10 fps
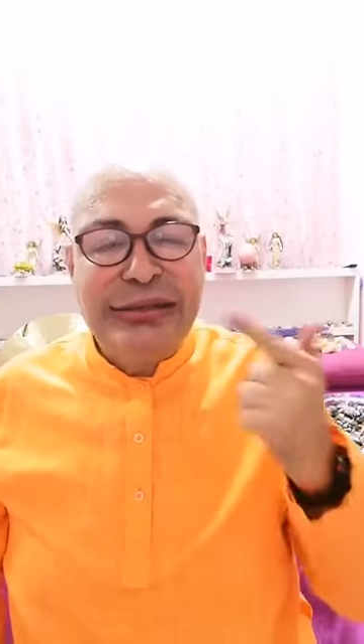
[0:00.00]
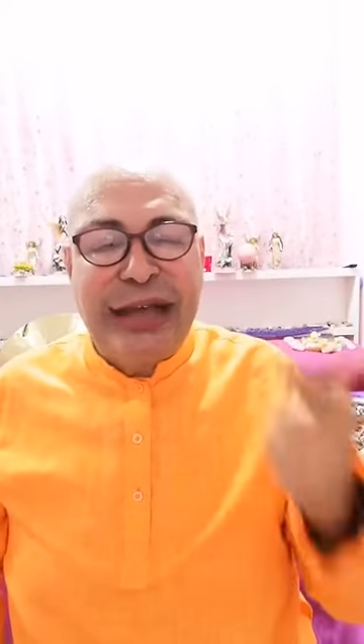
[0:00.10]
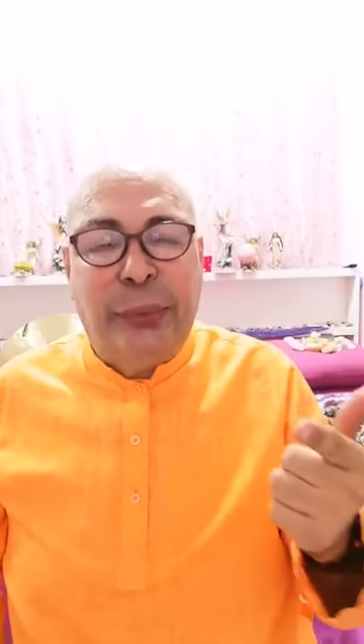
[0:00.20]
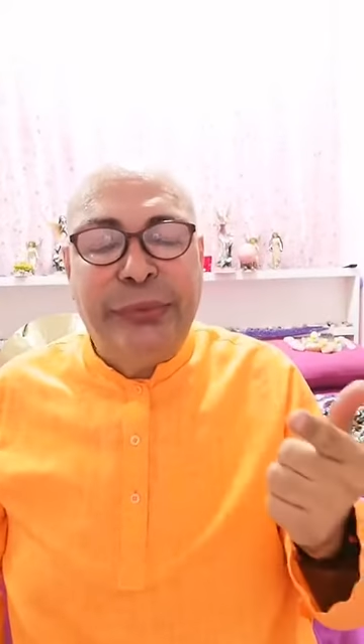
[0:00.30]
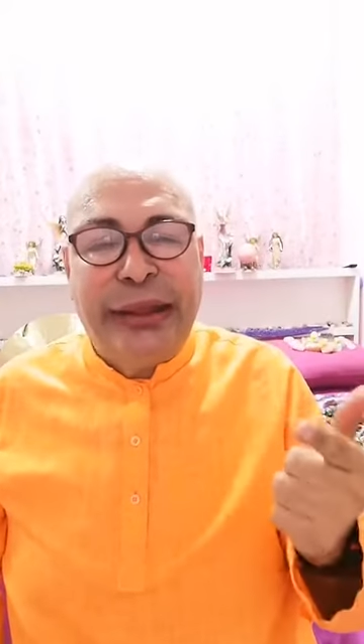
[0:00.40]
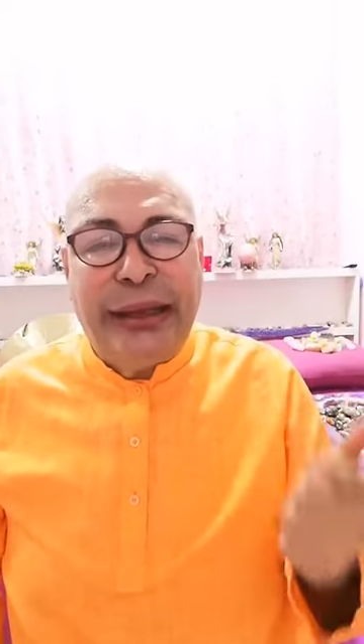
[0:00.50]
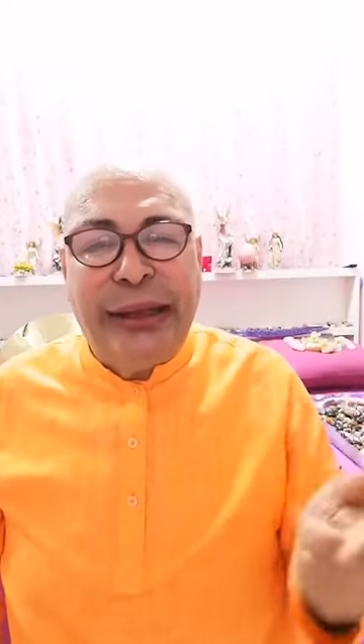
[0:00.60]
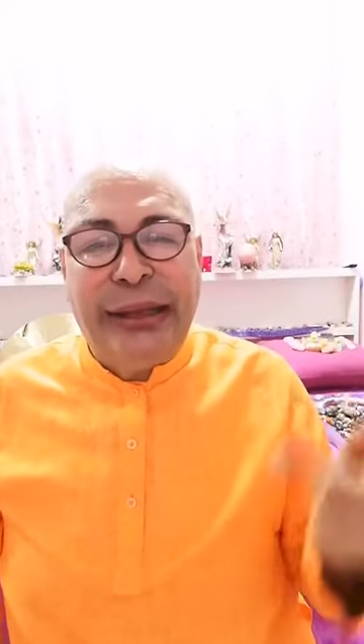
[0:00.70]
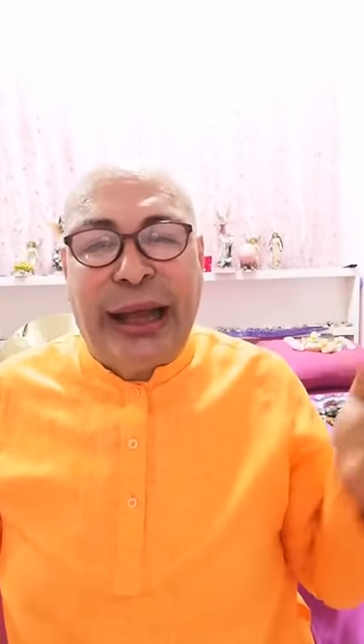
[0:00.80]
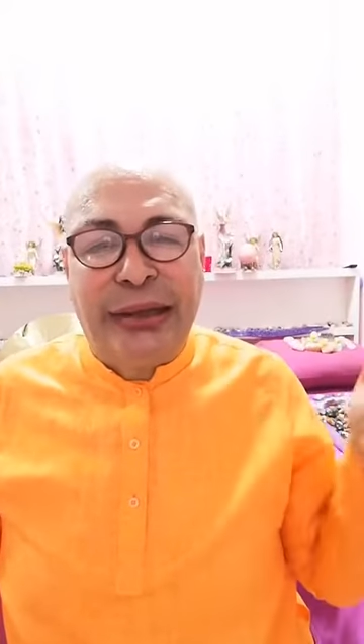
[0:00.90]
sound
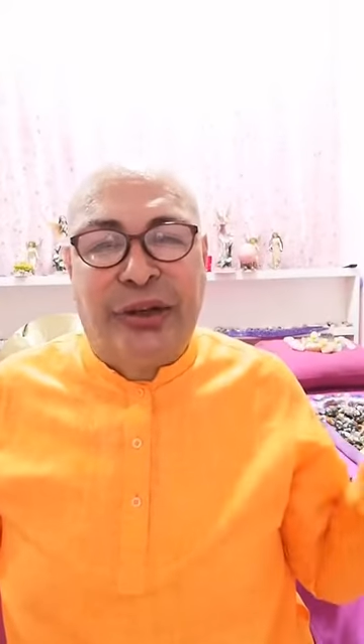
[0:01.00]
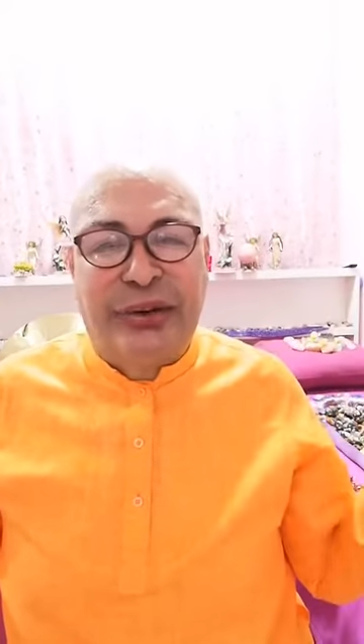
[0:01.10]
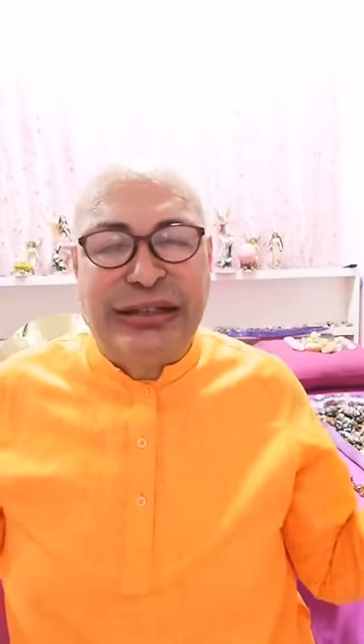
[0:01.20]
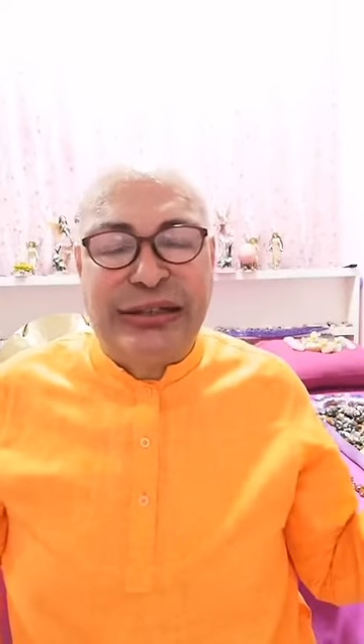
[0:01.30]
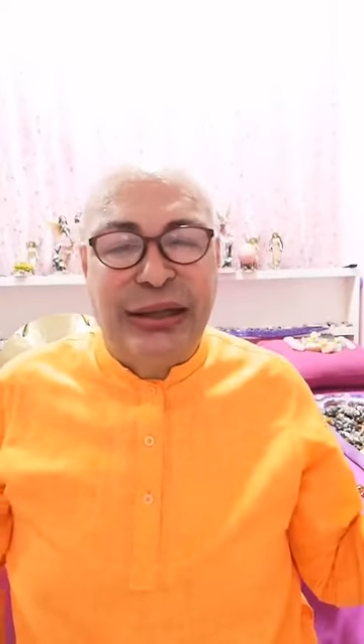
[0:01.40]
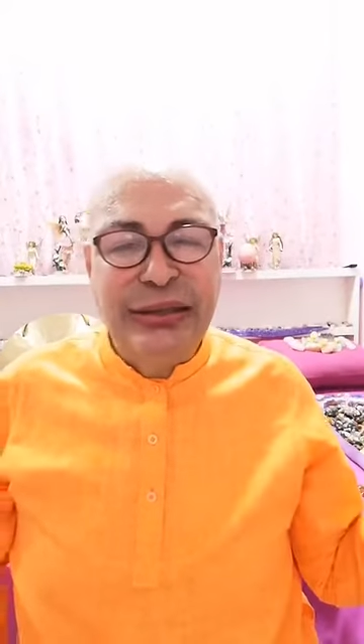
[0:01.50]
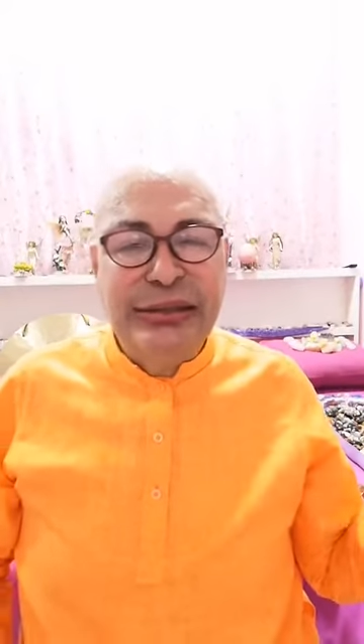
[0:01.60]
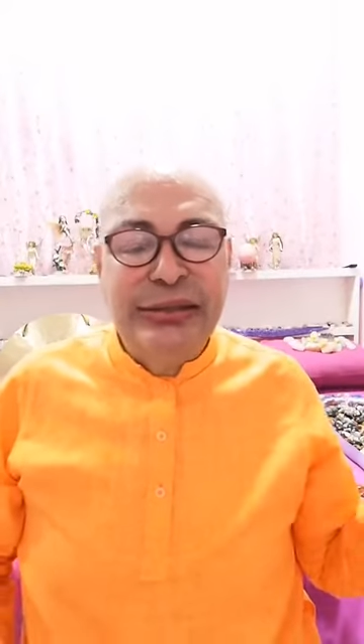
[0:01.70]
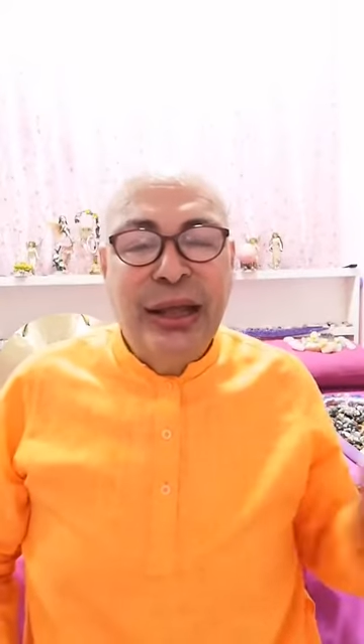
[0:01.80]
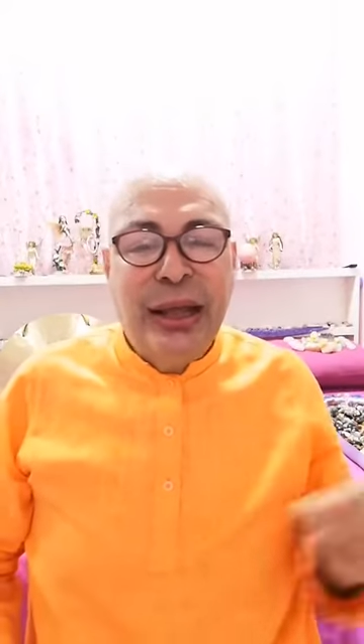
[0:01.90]
healing and
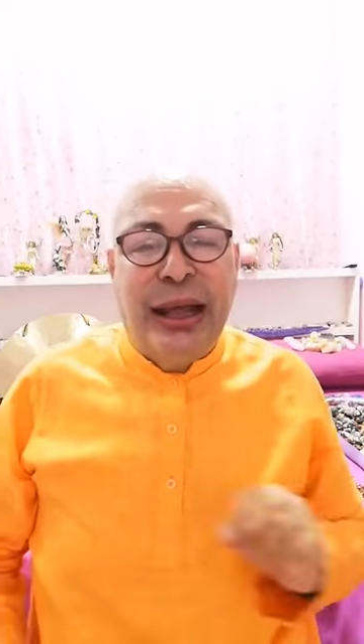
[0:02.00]
crystals